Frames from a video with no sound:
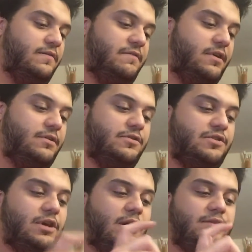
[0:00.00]
Very good
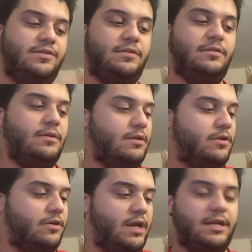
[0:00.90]
cigars,
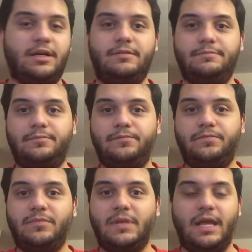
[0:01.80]
Connecticut,
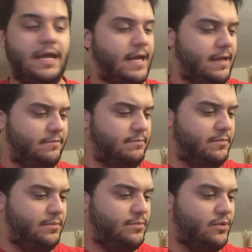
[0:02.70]

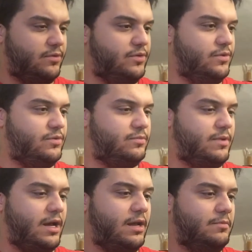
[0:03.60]
and produced
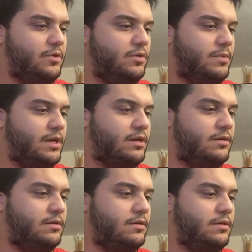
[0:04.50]
by Muni Maker.